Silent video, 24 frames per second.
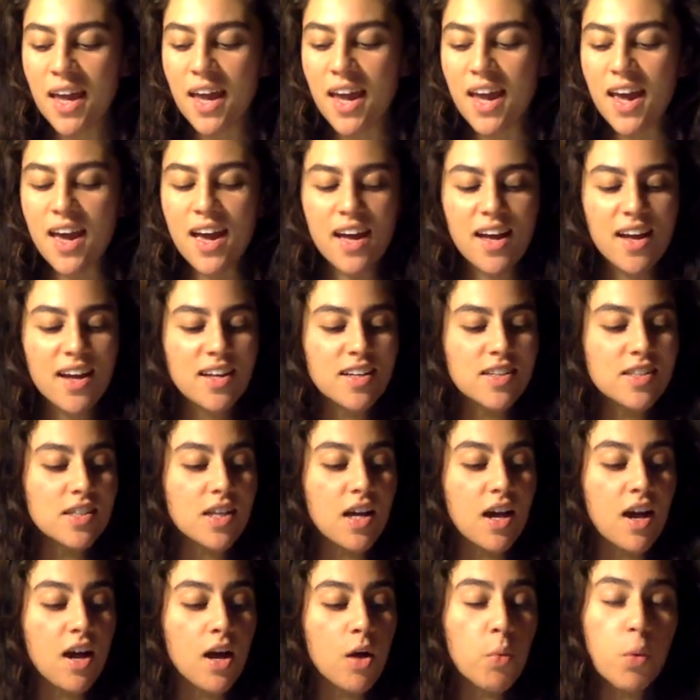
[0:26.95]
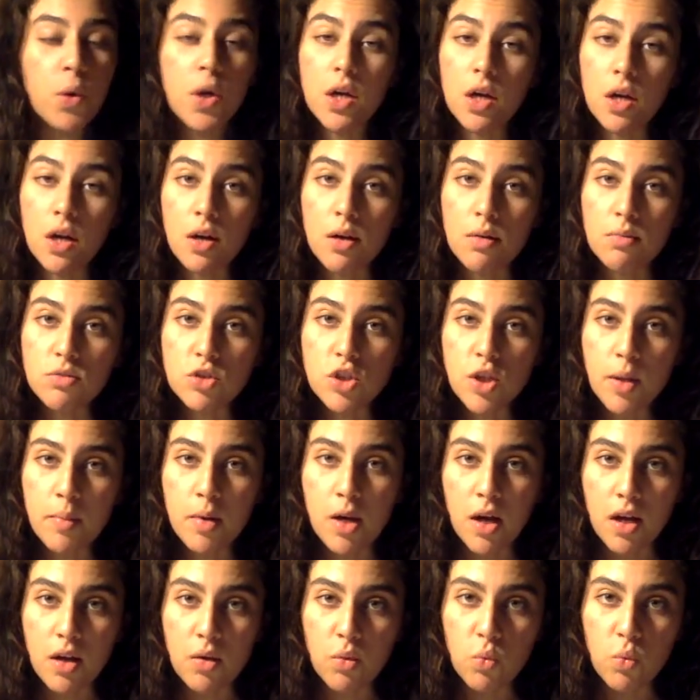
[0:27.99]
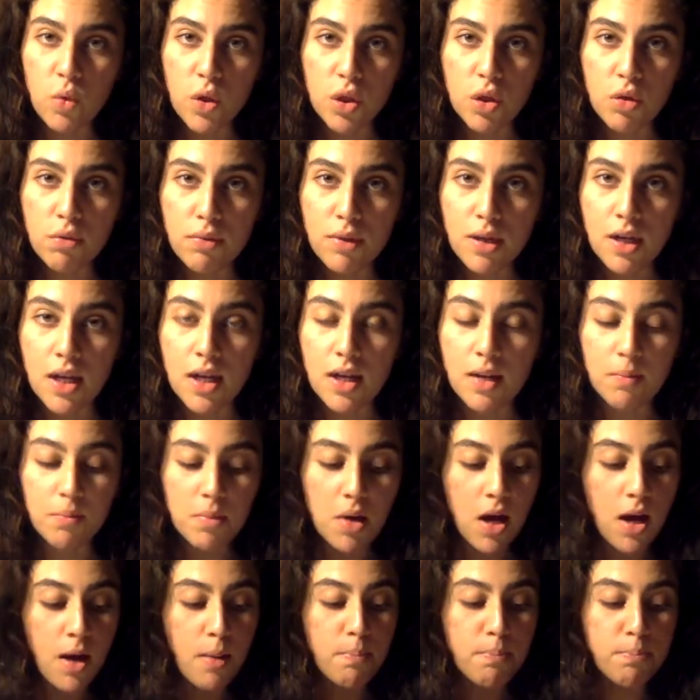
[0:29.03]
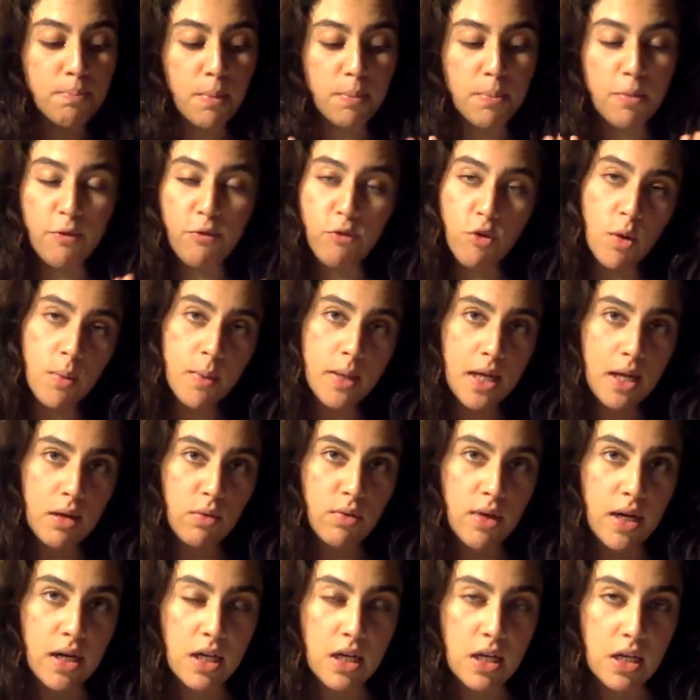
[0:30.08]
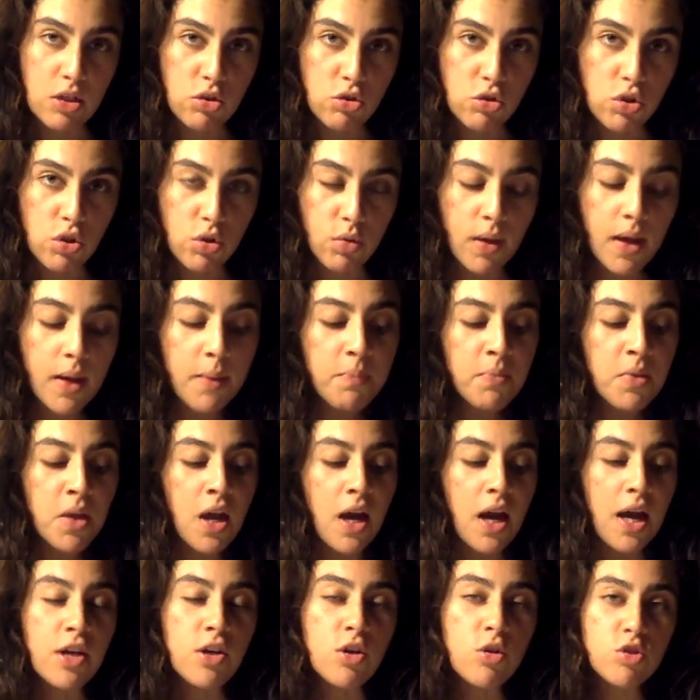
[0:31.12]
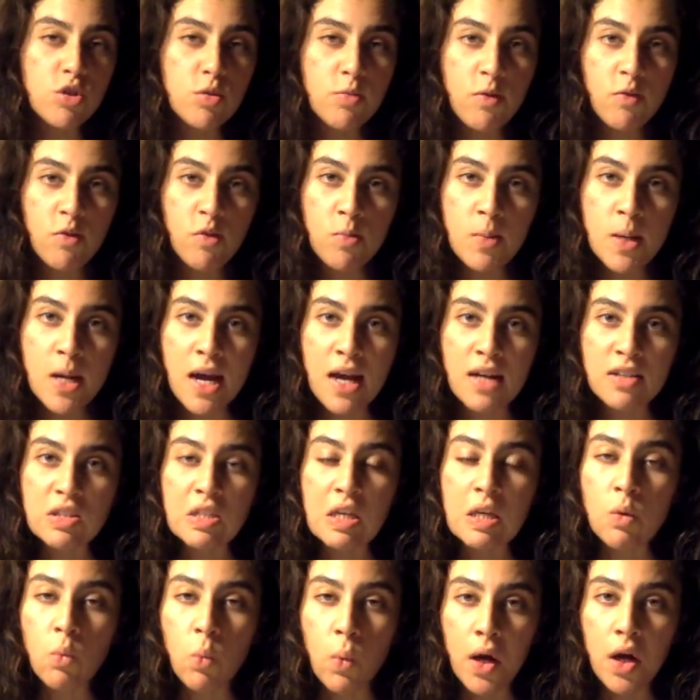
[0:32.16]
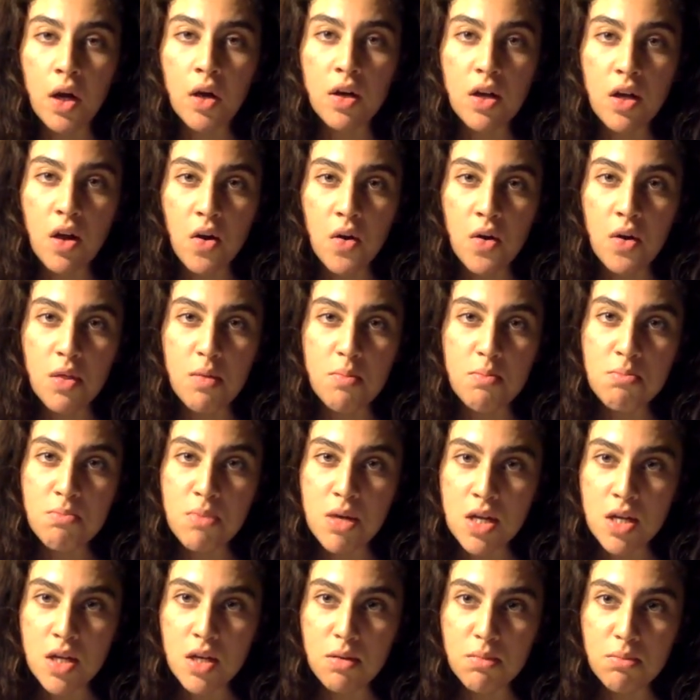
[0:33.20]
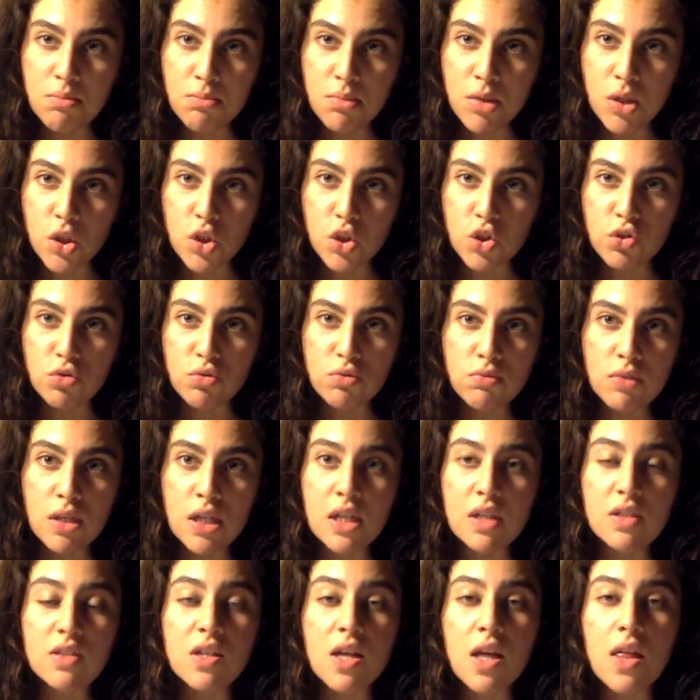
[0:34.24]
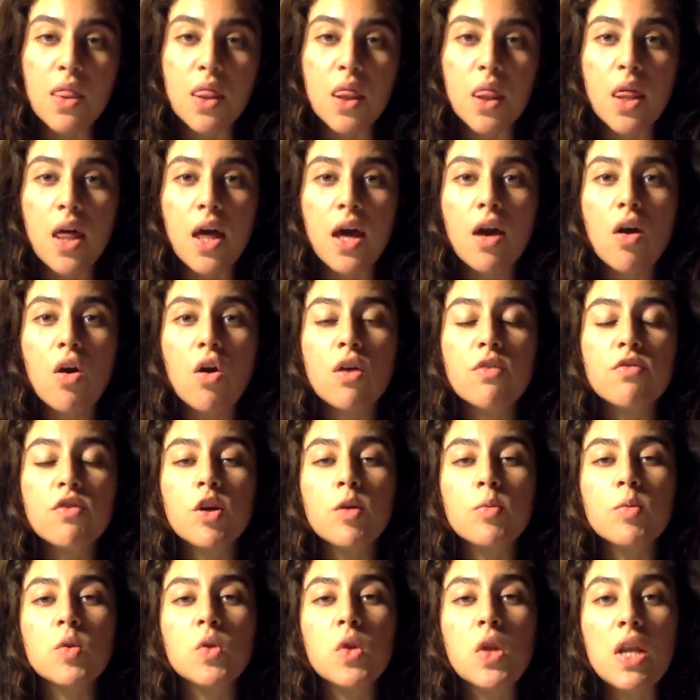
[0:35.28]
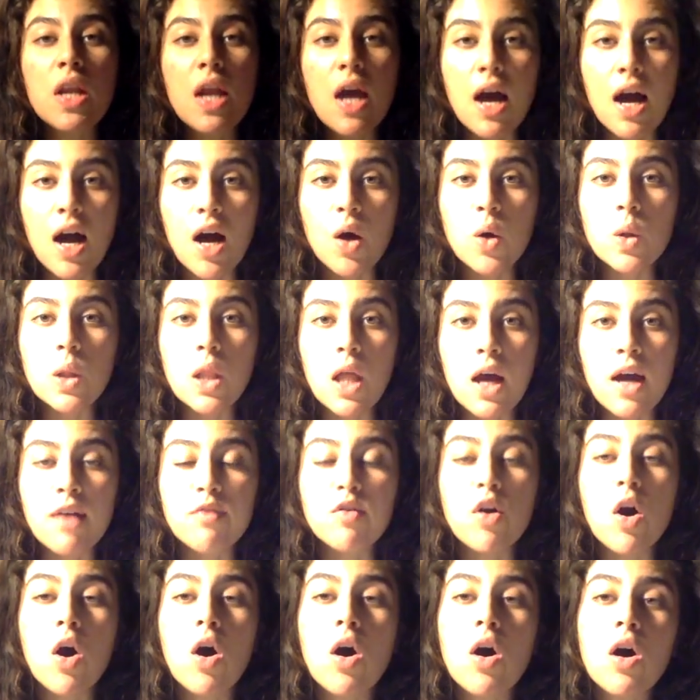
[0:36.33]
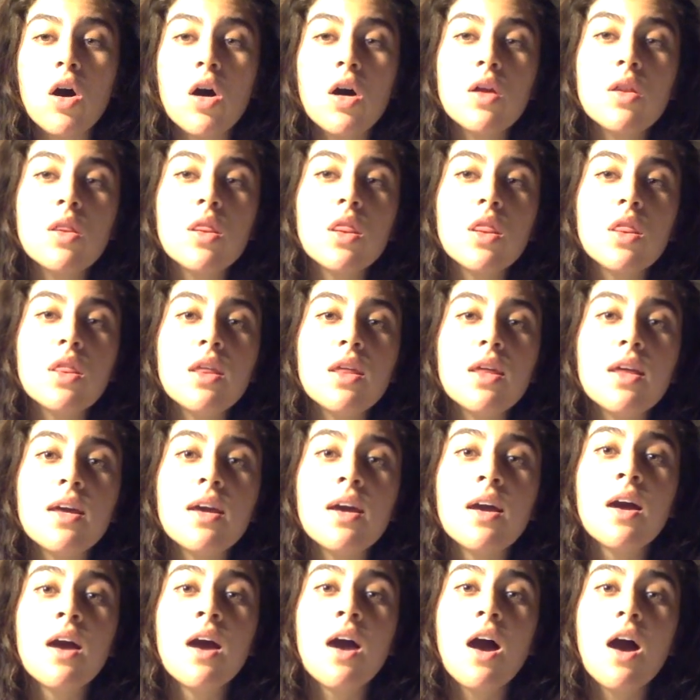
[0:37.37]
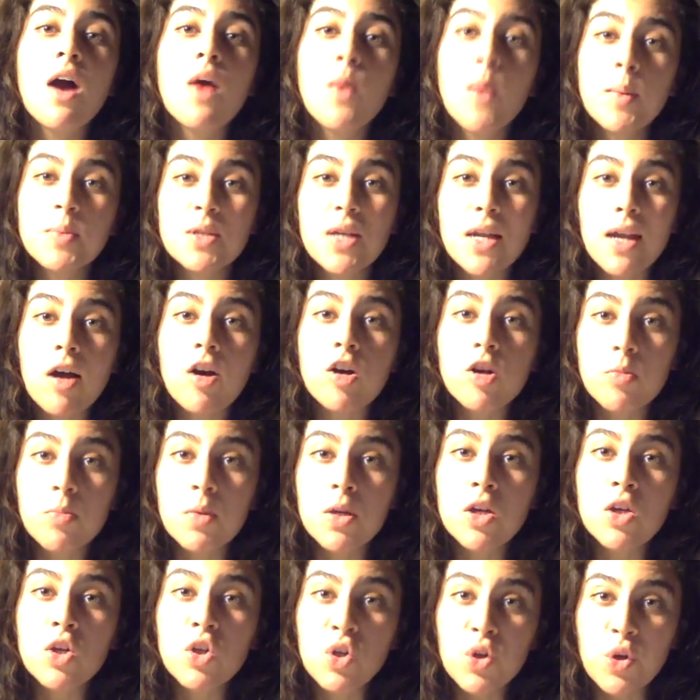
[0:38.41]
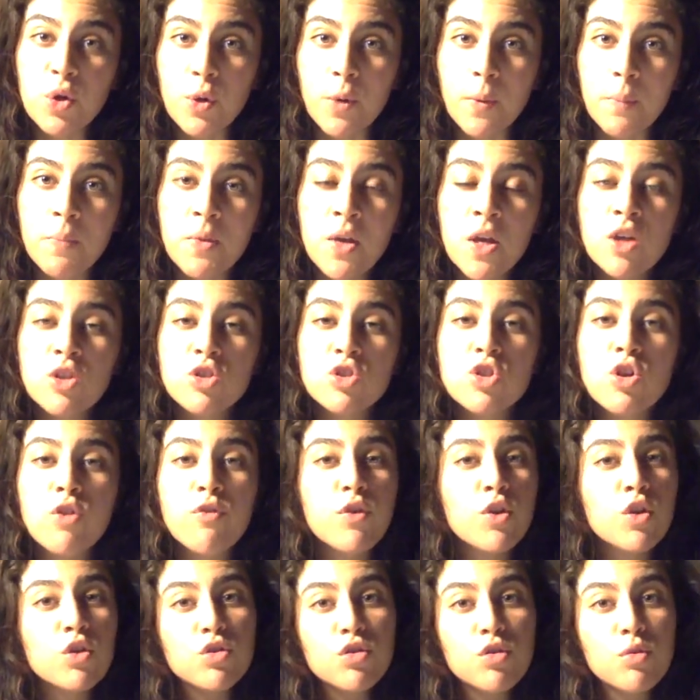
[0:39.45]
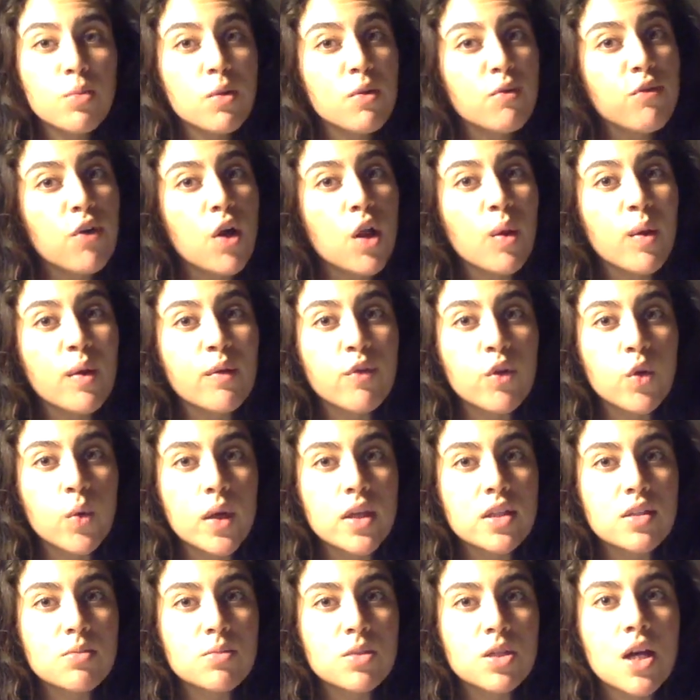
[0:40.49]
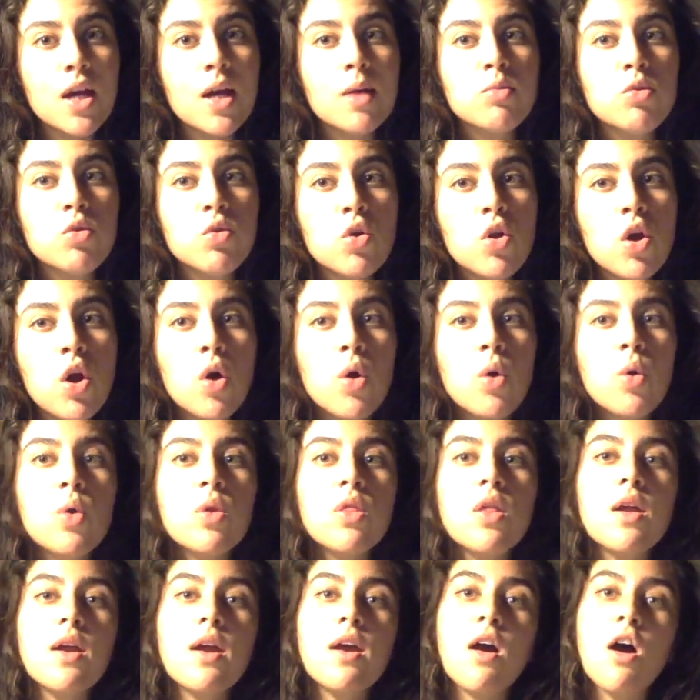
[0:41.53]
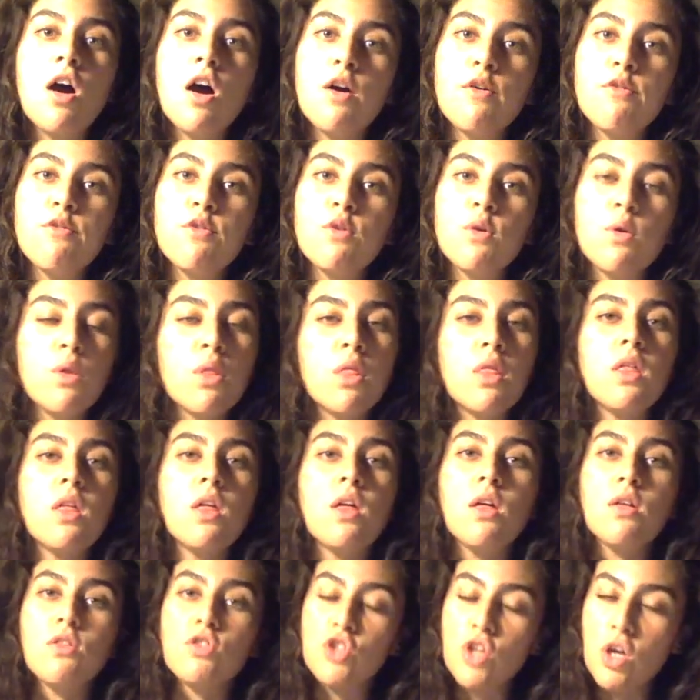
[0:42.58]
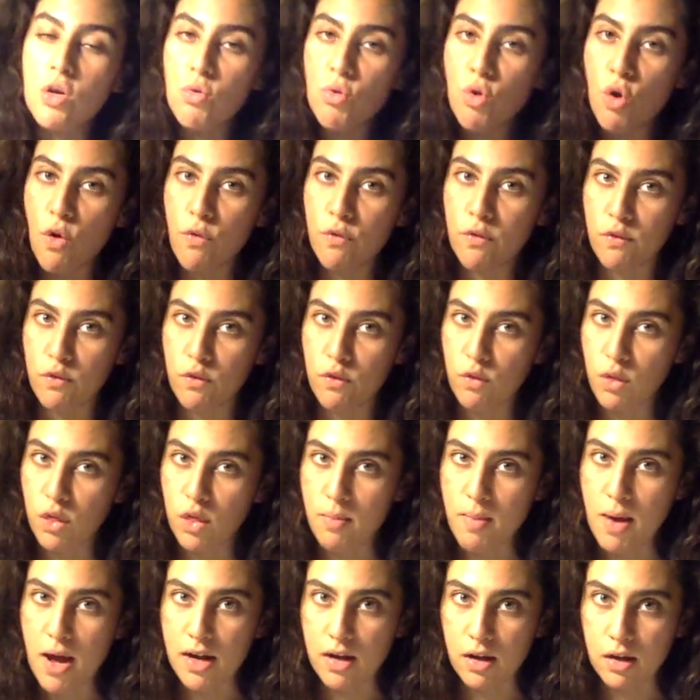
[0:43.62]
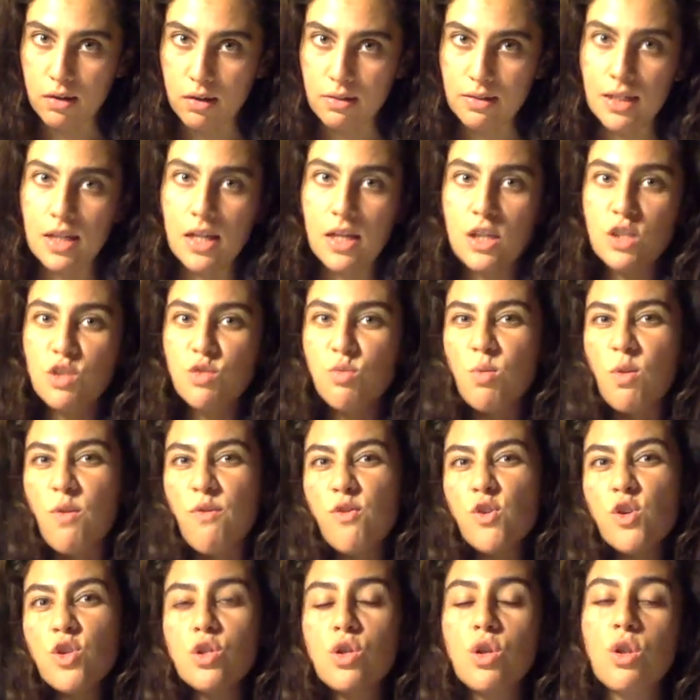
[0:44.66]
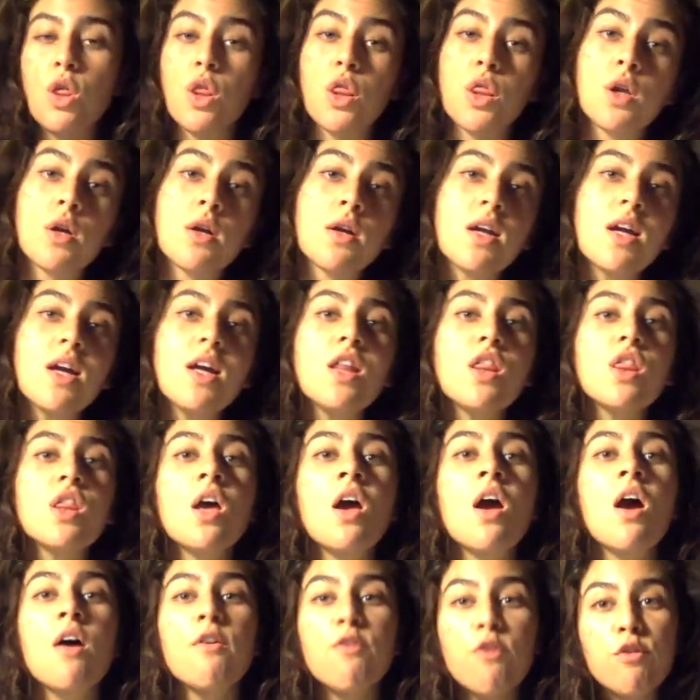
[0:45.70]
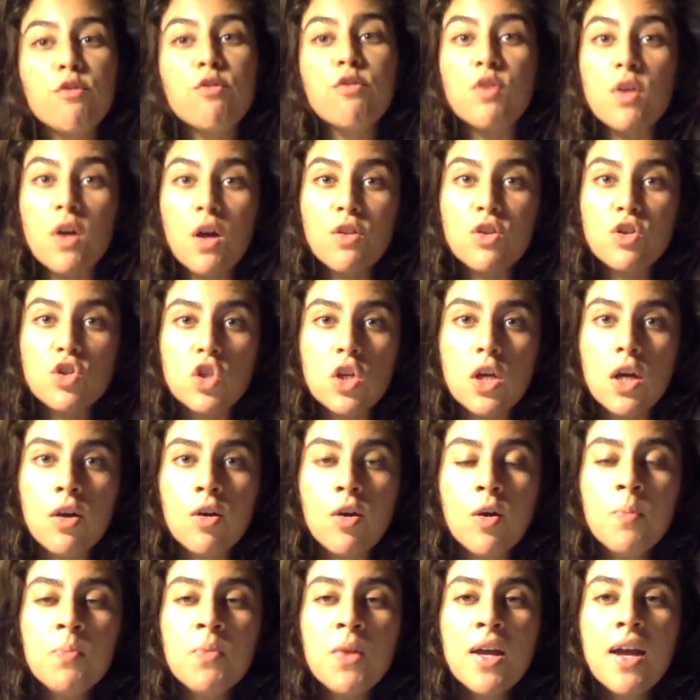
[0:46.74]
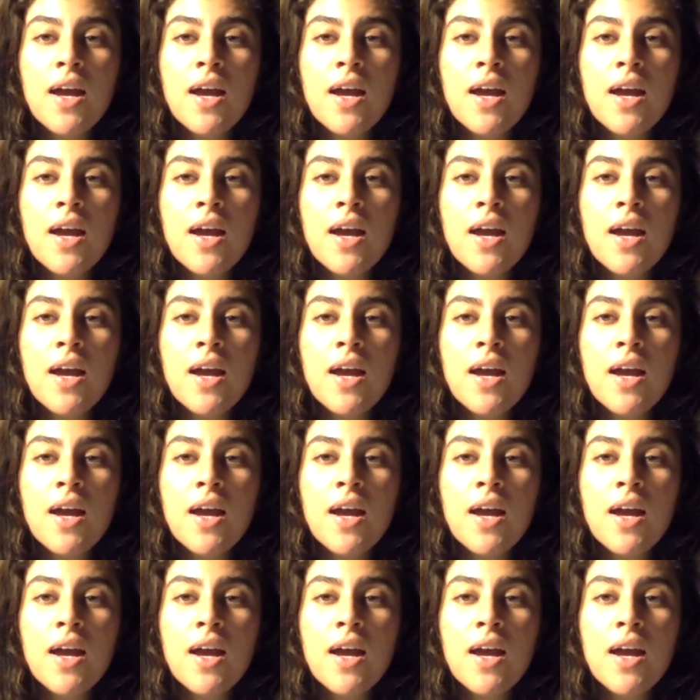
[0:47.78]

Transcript: And we're here, Gemini, with your reading. But before we get right into it, I know some of you have been asking, where are the mid-March readings? And they are available now live on the website, Alchemy and You. So for those of you who've been following for quite some time, you know that I offer the general overview of thematic readings from the 1st to the 30th for free on the channel,